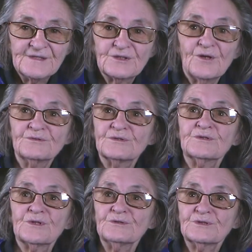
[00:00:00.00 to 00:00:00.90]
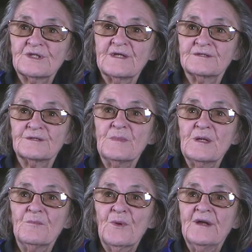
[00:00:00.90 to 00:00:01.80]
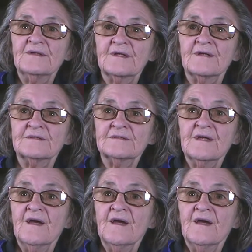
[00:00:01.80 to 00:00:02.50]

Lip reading: Don said to me and Brenda,